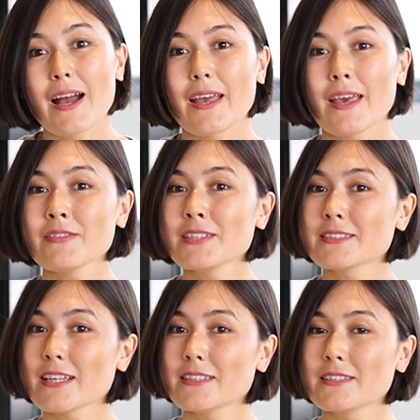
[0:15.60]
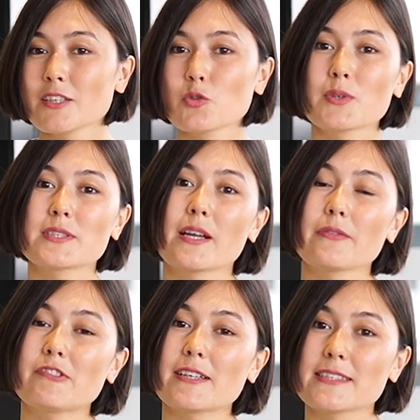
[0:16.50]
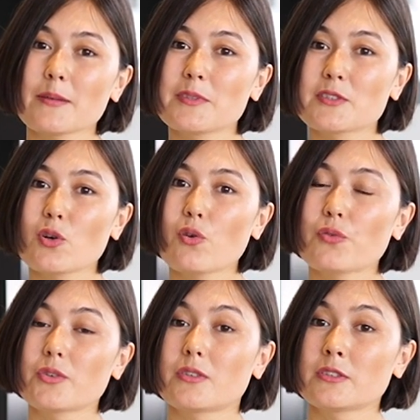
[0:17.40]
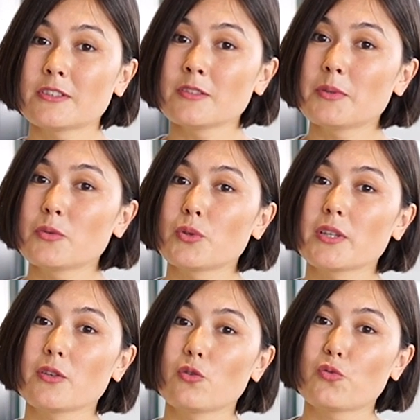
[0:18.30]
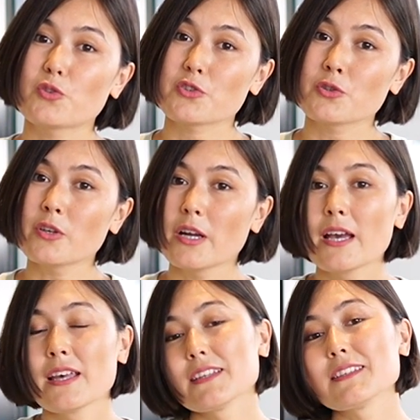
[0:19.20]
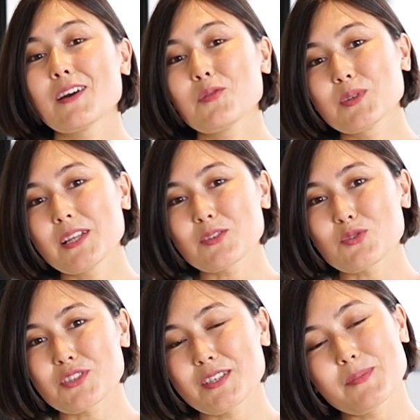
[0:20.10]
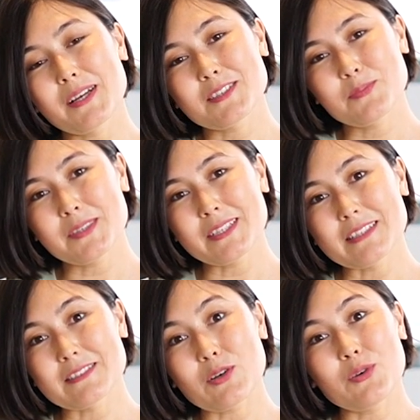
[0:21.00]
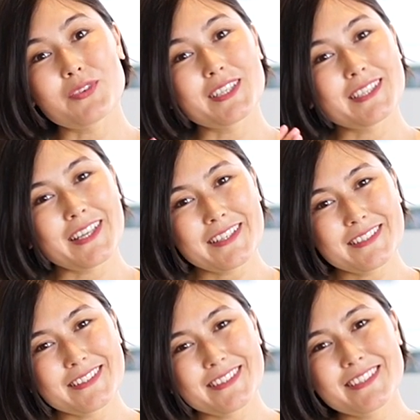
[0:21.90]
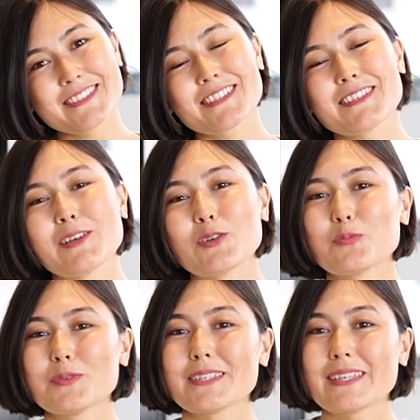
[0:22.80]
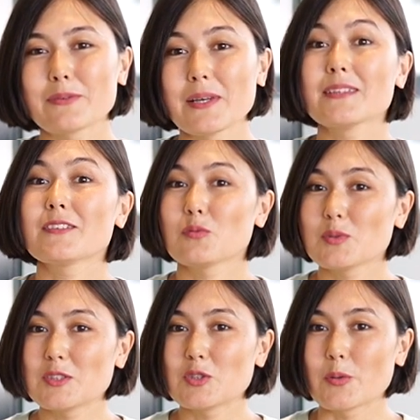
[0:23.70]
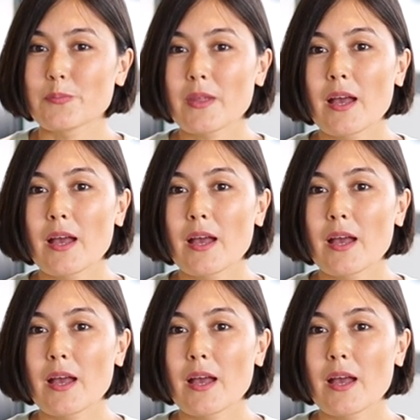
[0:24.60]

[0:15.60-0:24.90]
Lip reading: I haven't decided yet whether I will accept this offer or not, but what I know for sure that I would like to share my experience of attending this recruitment event with you.